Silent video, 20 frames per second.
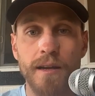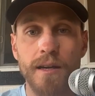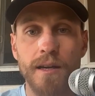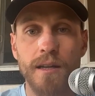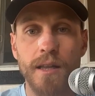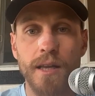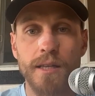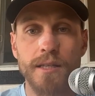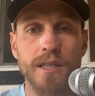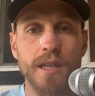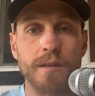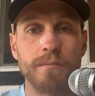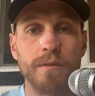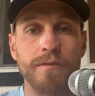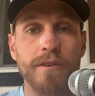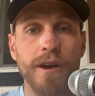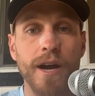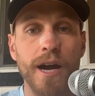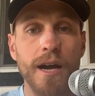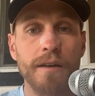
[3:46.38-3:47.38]
Lesson number
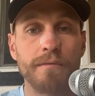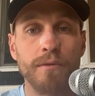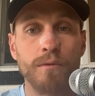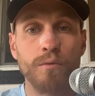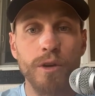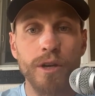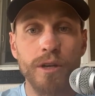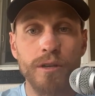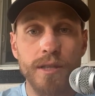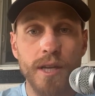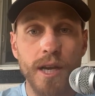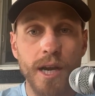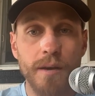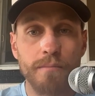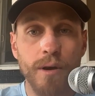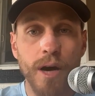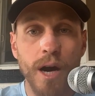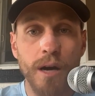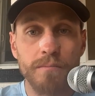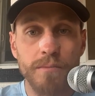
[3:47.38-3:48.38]
5, real-time
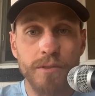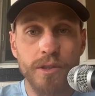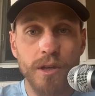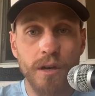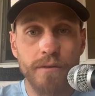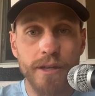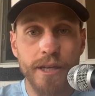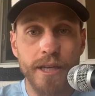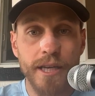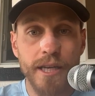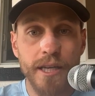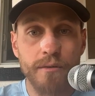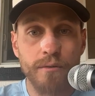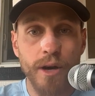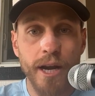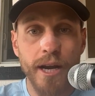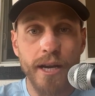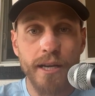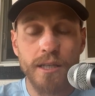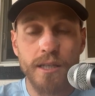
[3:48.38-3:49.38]
problem solving in
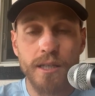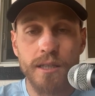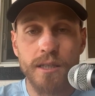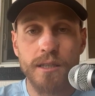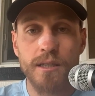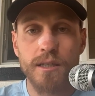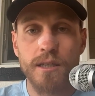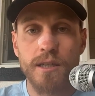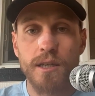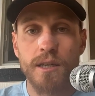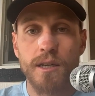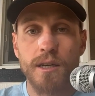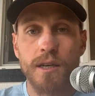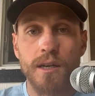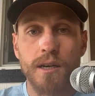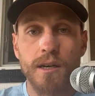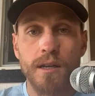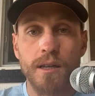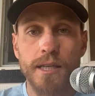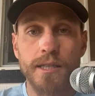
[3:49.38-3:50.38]
race.
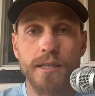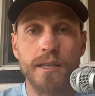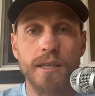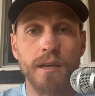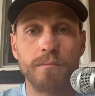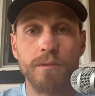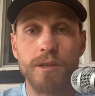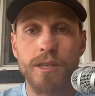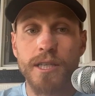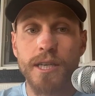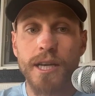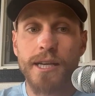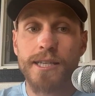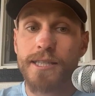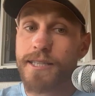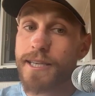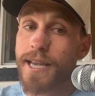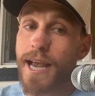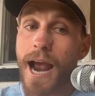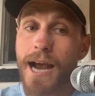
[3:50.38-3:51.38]
Lesson number 6,
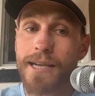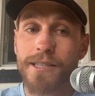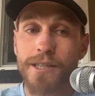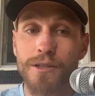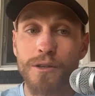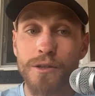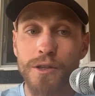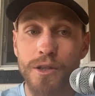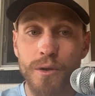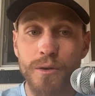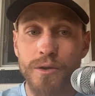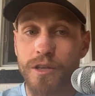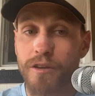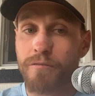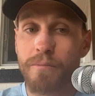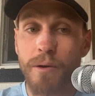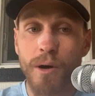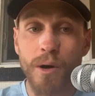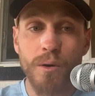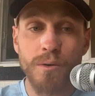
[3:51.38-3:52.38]
tactical use
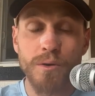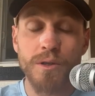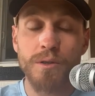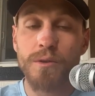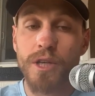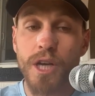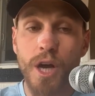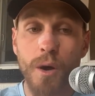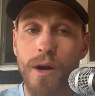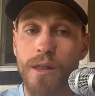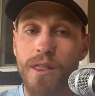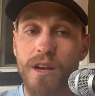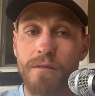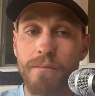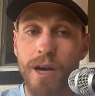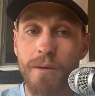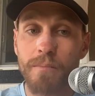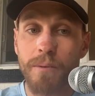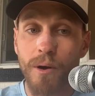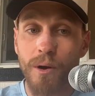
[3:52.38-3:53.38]
of poles. You know I love
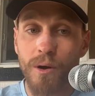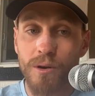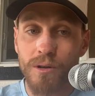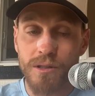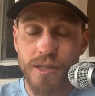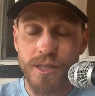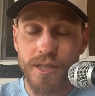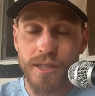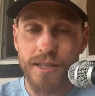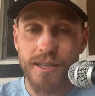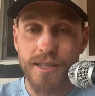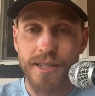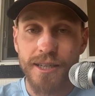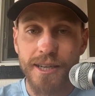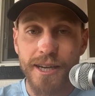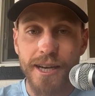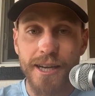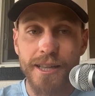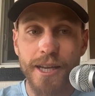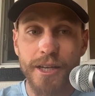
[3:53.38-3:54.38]
my poles,
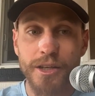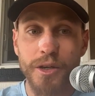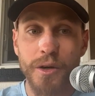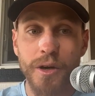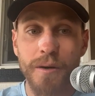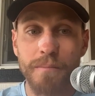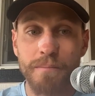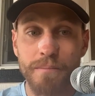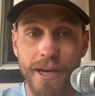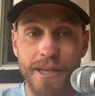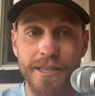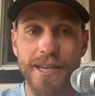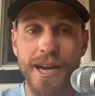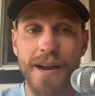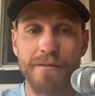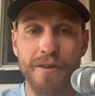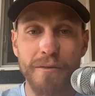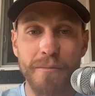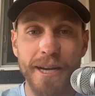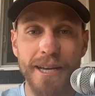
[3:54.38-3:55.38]
and they showed up big time
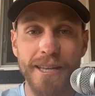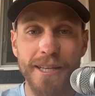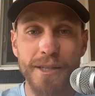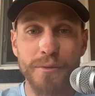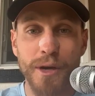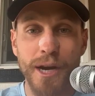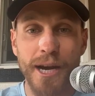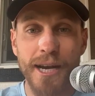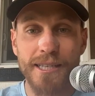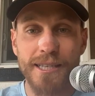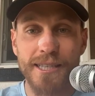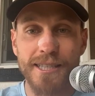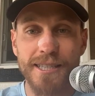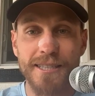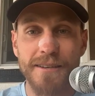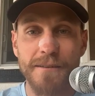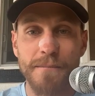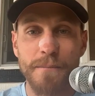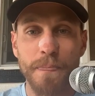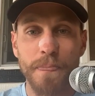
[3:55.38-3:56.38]
for me in this race.
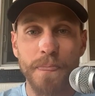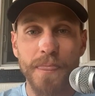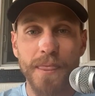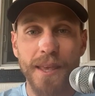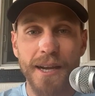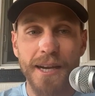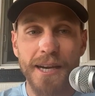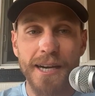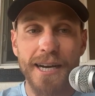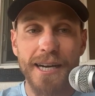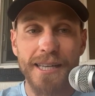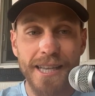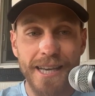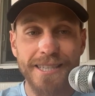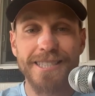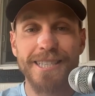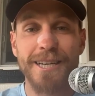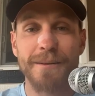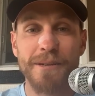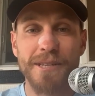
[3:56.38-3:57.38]

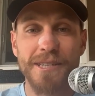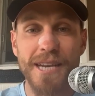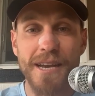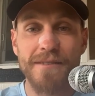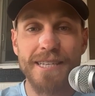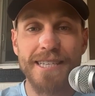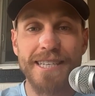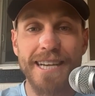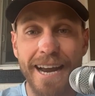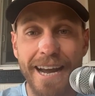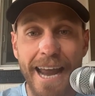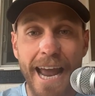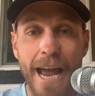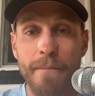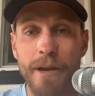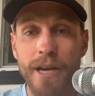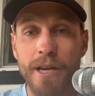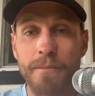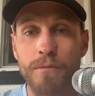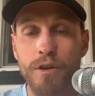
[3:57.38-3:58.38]
Lesson number 7,
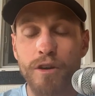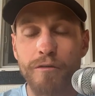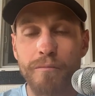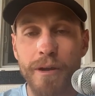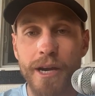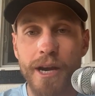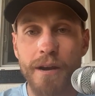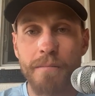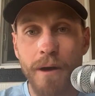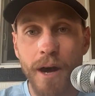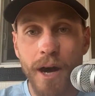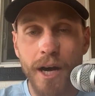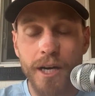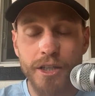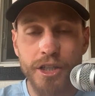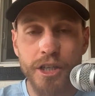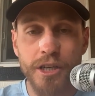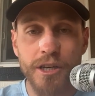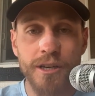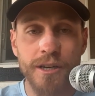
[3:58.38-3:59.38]
dynamic movement and
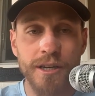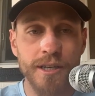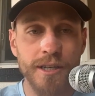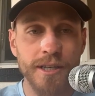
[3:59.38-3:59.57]
posture.